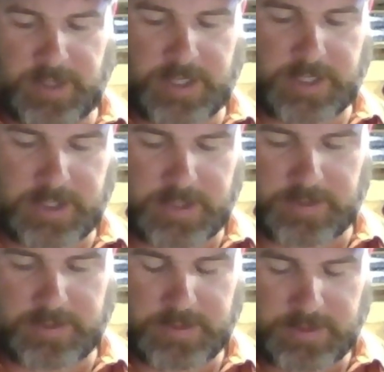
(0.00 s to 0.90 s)
I
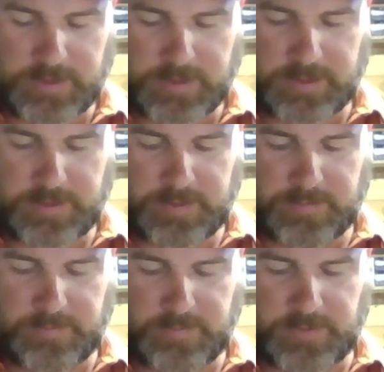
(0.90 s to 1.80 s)

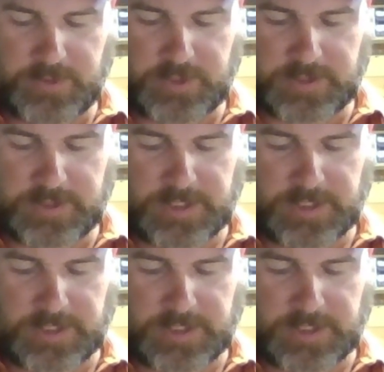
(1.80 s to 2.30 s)
just